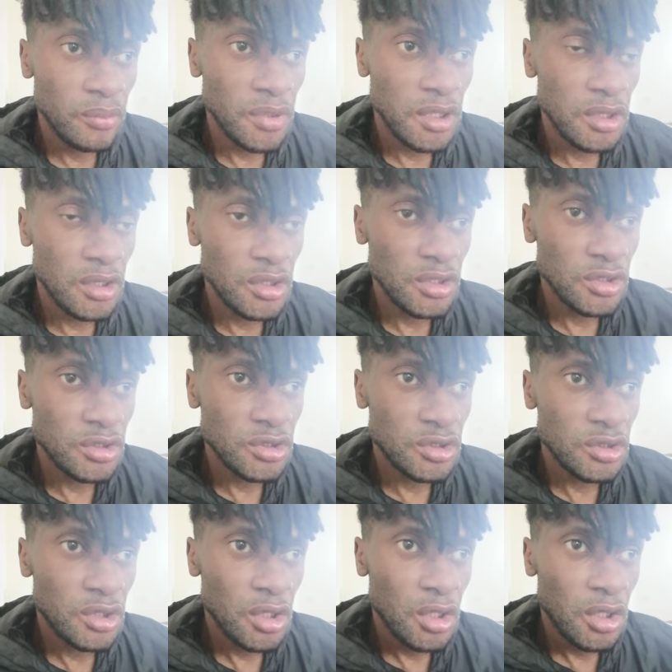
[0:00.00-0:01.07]

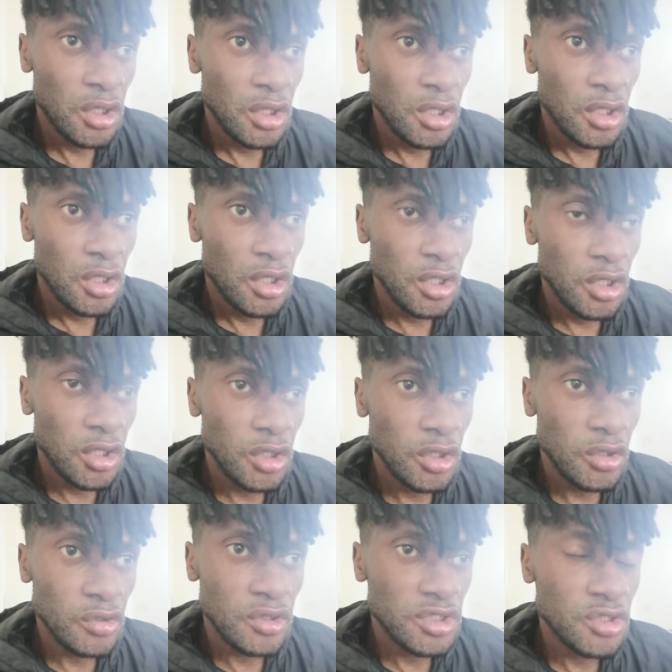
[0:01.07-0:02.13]
because
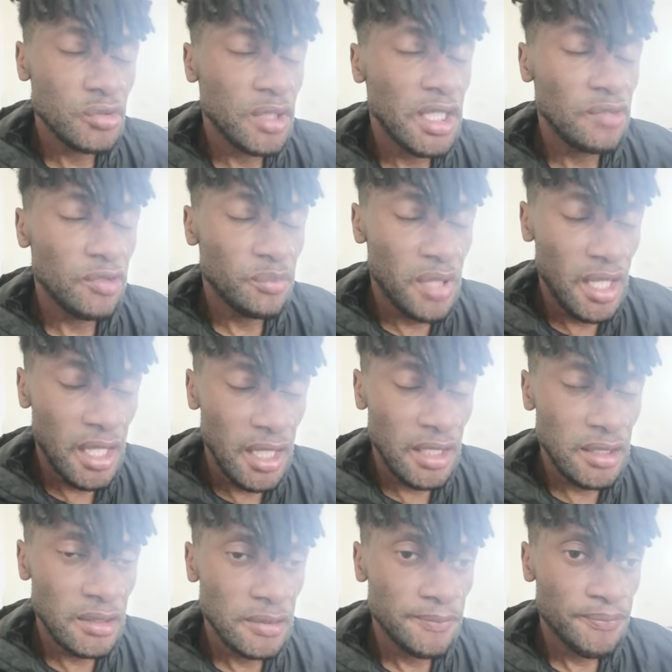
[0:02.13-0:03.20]
you could still get it
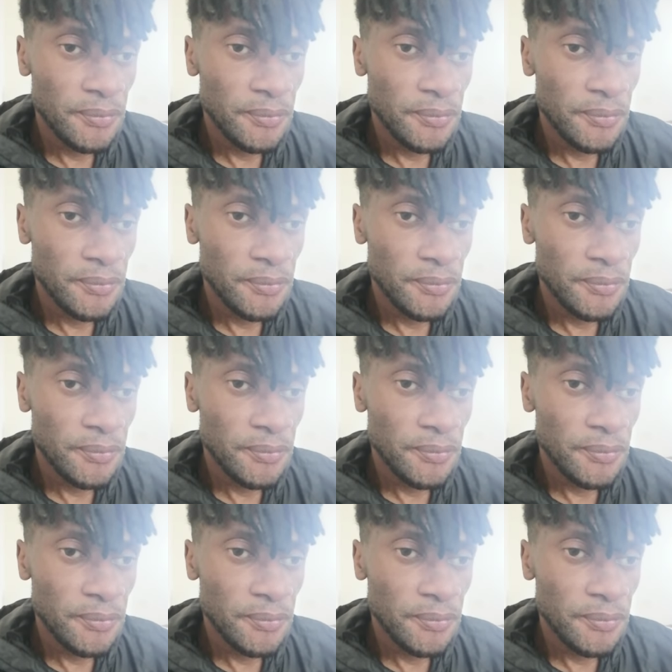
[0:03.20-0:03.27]
repaired.